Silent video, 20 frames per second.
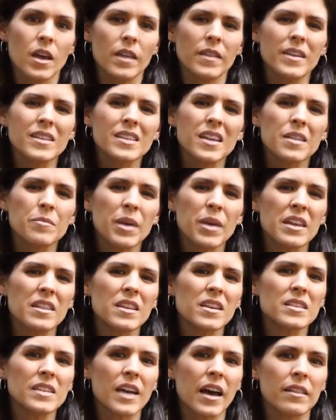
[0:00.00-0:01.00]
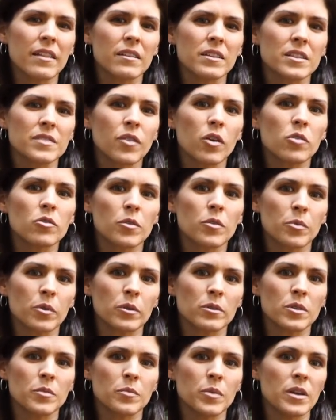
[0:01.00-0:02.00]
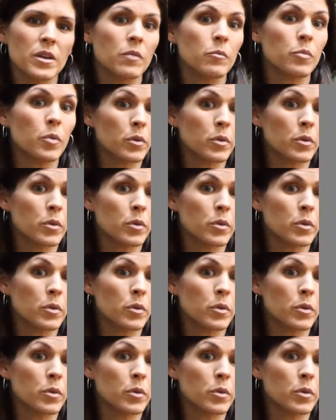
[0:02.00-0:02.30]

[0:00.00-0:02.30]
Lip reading: This can make these athletes vulnerable to being